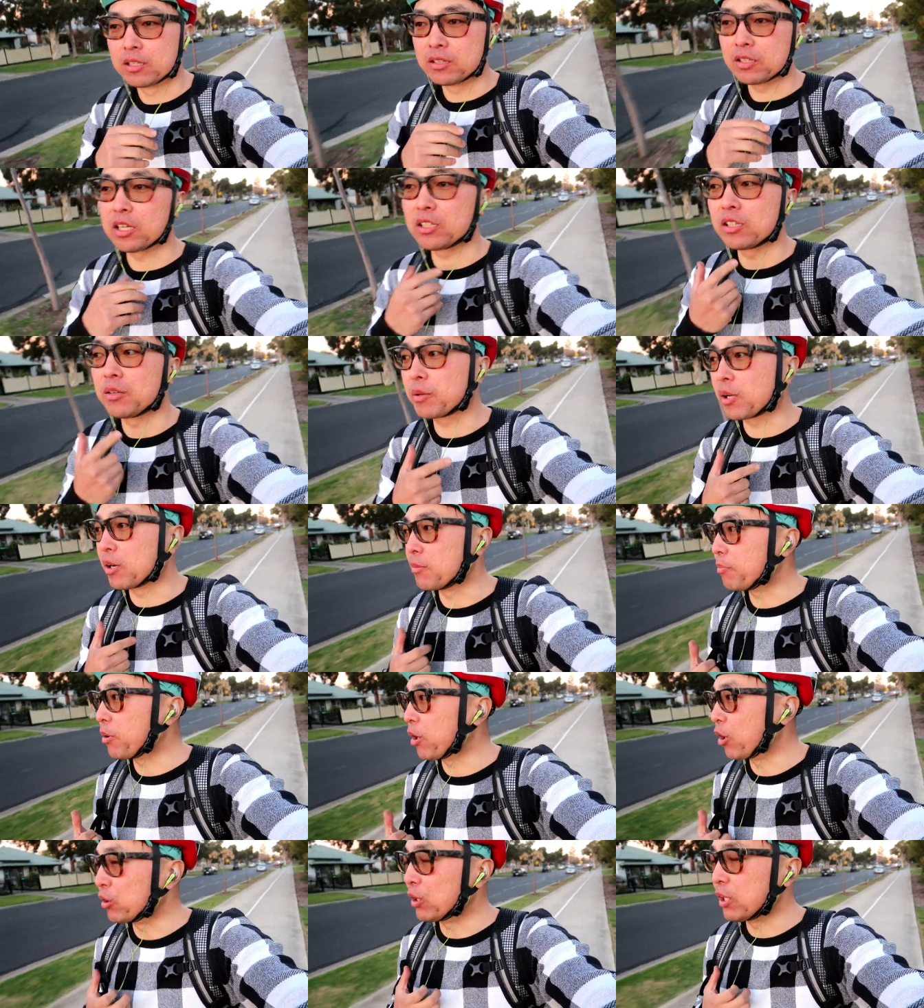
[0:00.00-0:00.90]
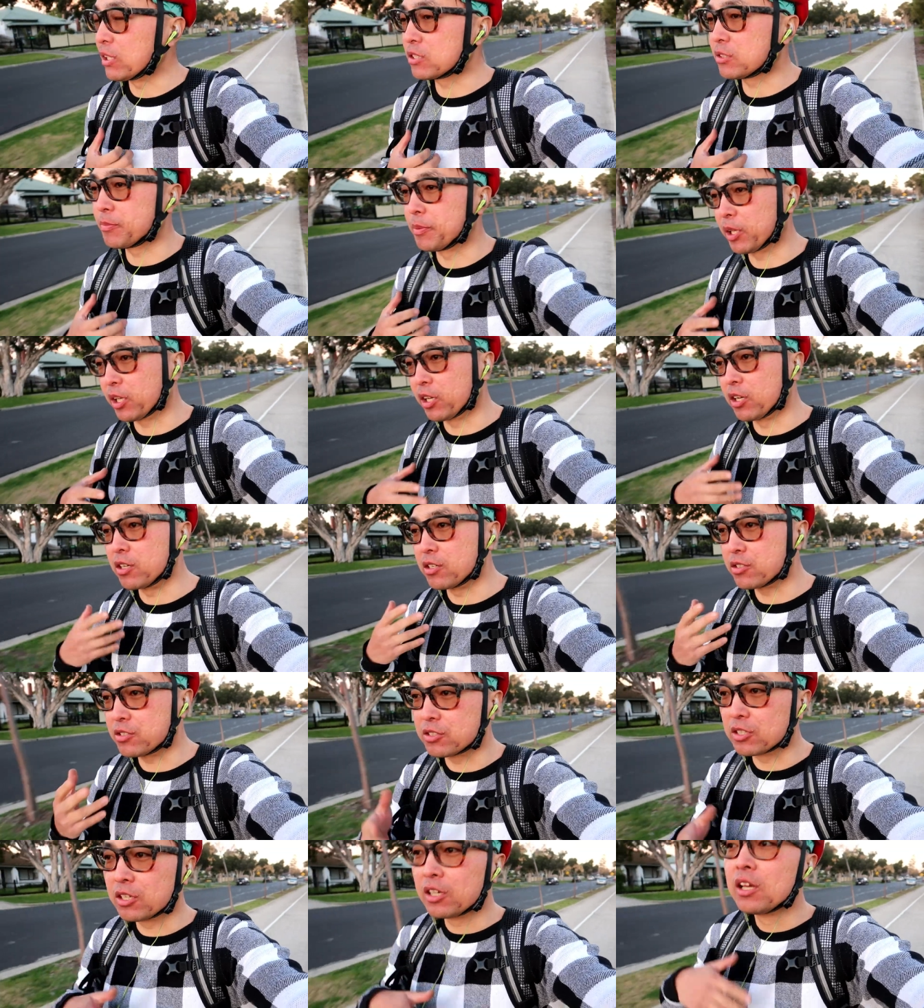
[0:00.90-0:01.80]
not the components,
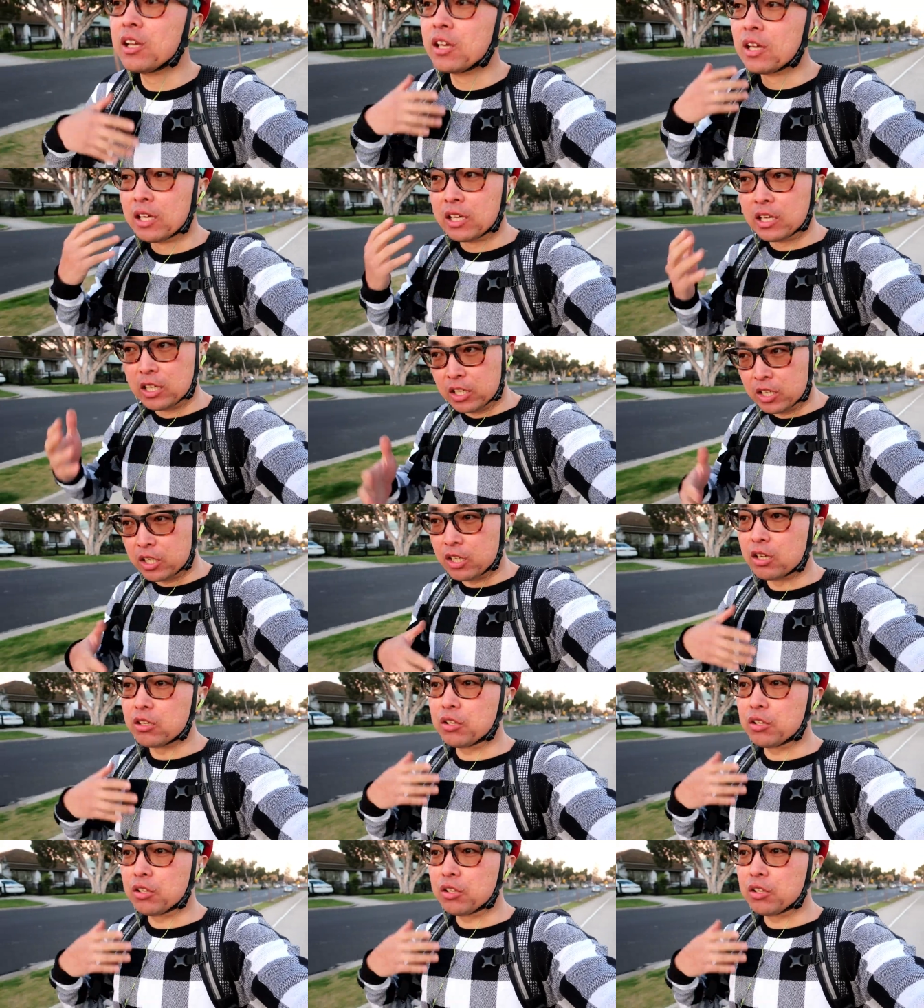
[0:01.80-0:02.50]
because you